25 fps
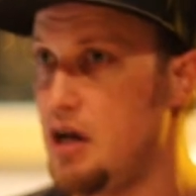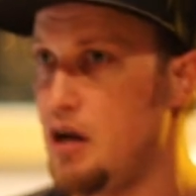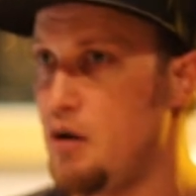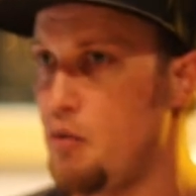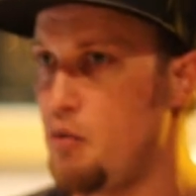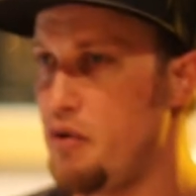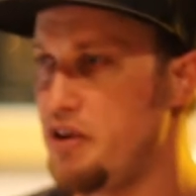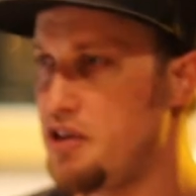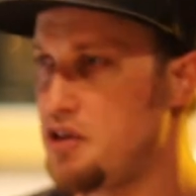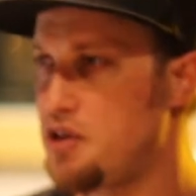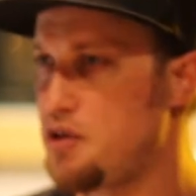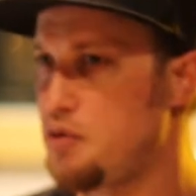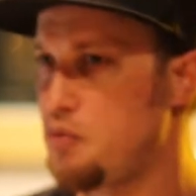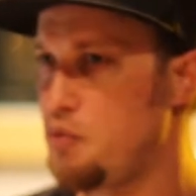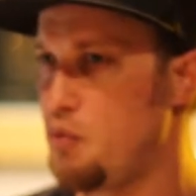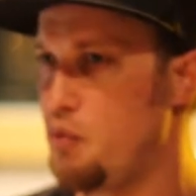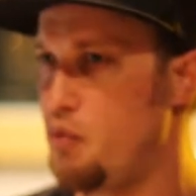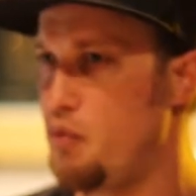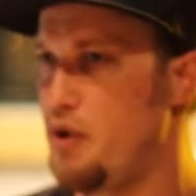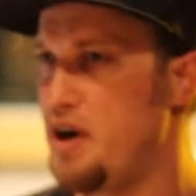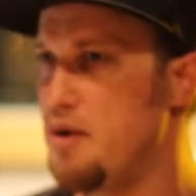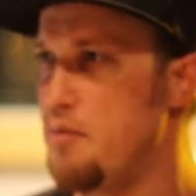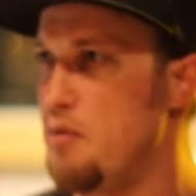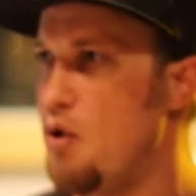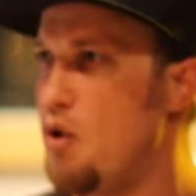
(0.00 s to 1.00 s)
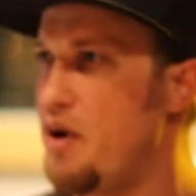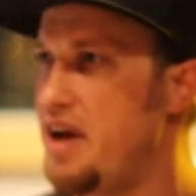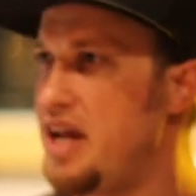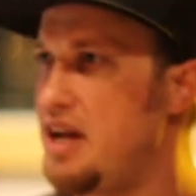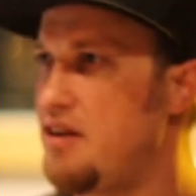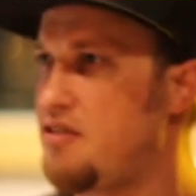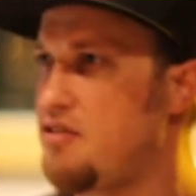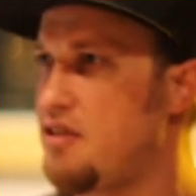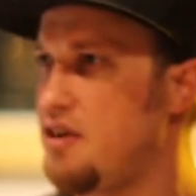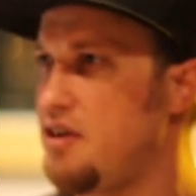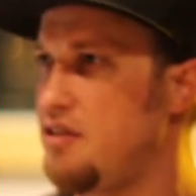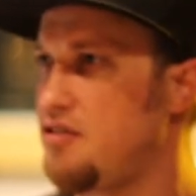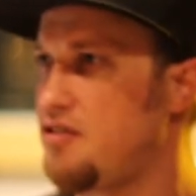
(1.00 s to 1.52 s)
which we're more
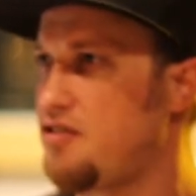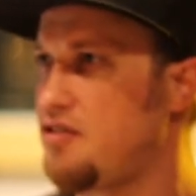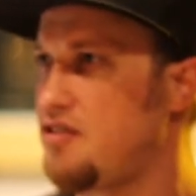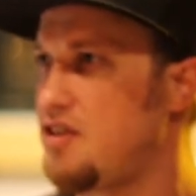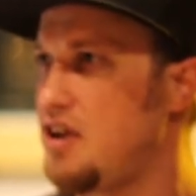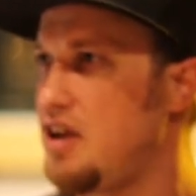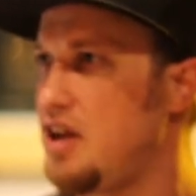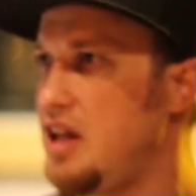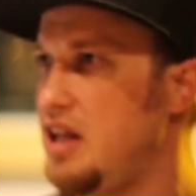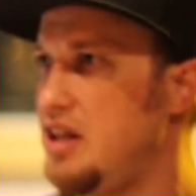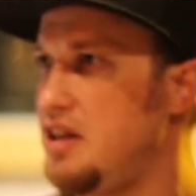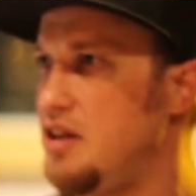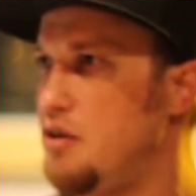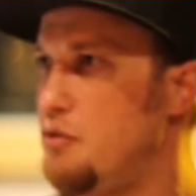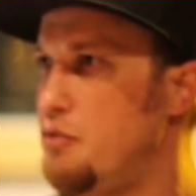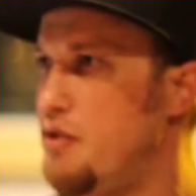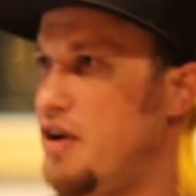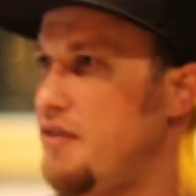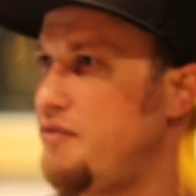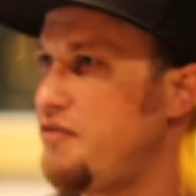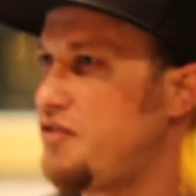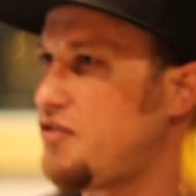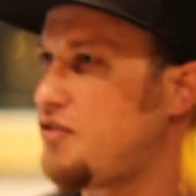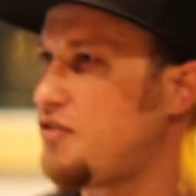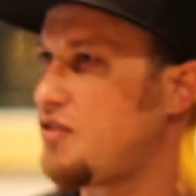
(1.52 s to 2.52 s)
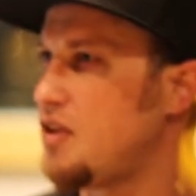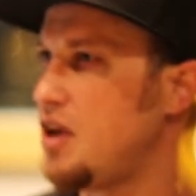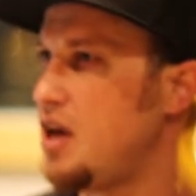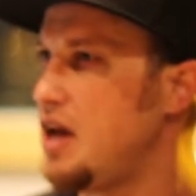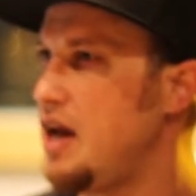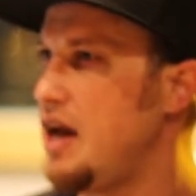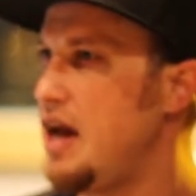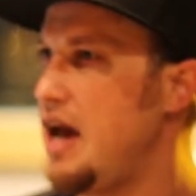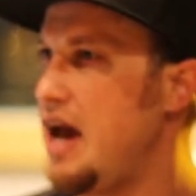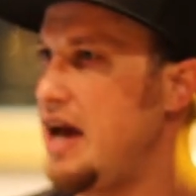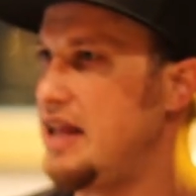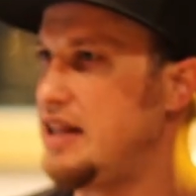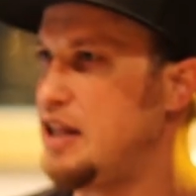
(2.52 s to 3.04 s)
interested in the riffs
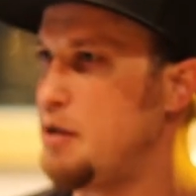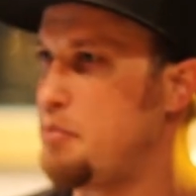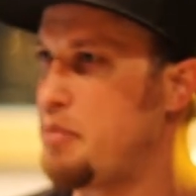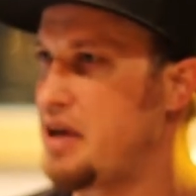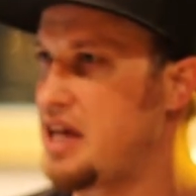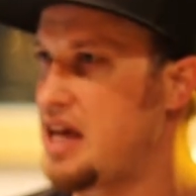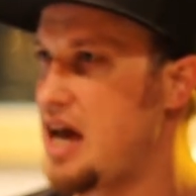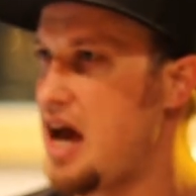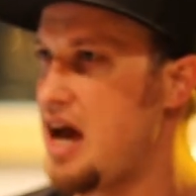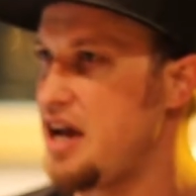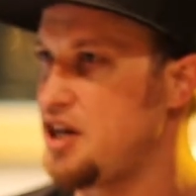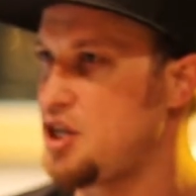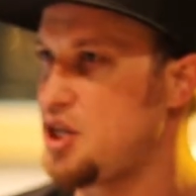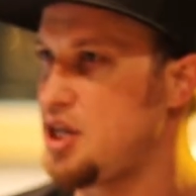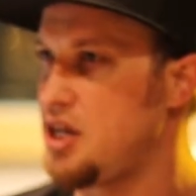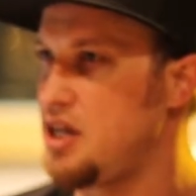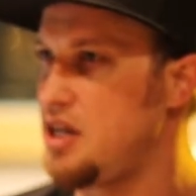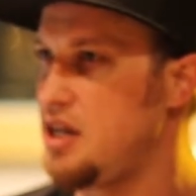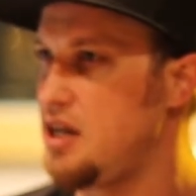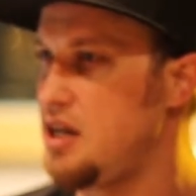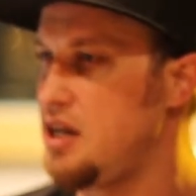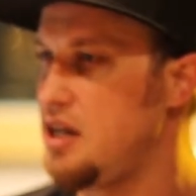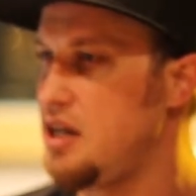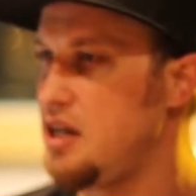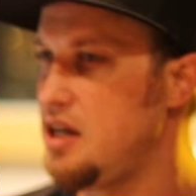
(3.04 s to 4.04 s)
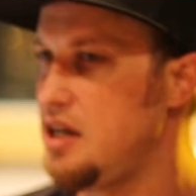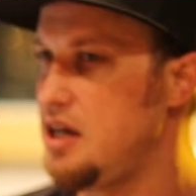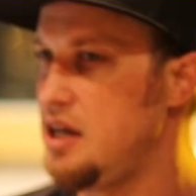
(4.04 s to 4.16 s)
and the percussion,